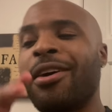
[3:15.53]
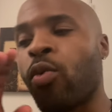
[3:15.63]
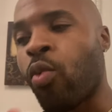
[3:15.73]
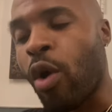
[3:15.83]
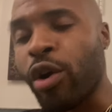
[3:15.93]

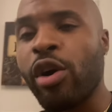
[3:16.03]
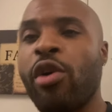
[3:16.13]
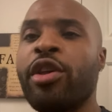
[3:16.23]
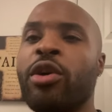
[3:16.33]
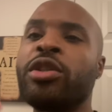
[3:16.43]
Work
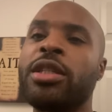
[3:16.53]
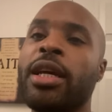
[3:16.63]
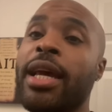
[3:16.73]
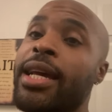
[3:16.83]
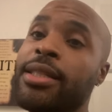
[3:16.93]
on your
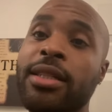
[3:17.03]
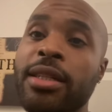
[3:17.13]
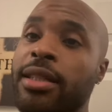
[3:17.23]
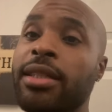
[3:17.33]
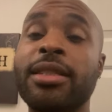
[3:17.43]
shit. It's
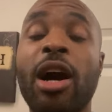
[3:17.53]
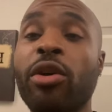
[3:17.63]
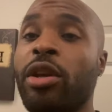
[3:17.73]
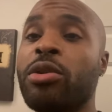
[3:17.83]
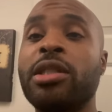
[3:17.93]
good to
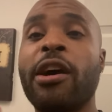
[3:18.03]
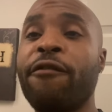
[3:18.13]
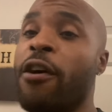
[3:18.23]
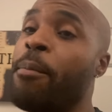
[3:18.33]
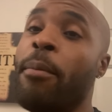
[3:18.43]
talk
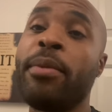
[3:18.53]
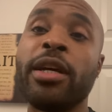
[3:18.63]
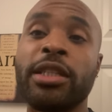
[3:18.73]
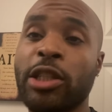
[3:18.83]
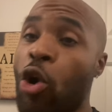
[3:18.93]
yourself up and be
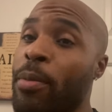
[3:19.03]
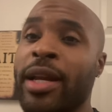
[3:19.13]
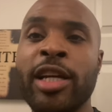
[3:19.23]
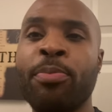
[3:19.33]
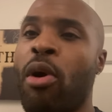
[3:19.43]
a showman.
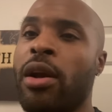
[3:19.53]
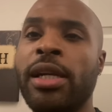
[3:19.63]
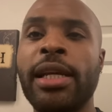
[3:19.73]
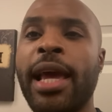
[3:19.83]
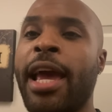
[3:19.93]
That's part of
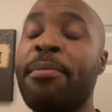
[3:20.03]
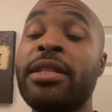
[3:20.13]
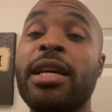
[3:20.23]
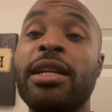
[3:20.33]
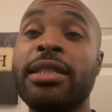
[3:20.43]
the game,
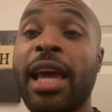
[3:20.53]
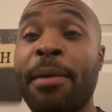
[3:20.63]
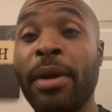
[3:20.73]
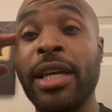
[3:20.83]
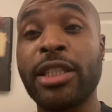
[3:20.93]
is
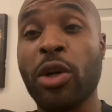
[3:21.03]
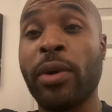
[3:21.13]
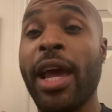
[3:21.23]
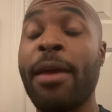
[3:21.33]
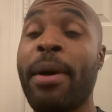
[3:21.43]
entertainment. Get your
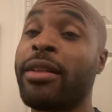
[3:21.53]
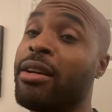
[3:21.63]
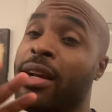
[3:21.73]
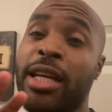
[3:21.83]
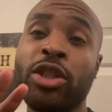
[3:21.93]
name out
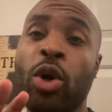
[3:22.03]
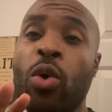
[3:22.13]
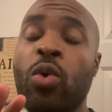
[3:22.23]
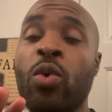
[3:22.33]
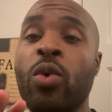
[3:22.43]
there. That's
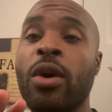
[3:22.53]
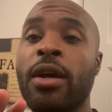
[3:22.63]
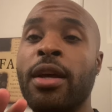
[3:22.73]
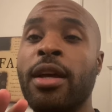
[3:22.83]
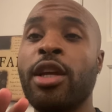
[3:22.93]
cool.
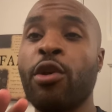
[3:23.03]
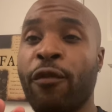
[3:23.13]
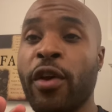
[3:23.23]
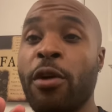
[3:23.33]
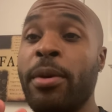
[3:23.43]
You
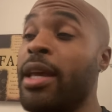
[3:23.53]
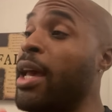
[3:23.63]
feel me?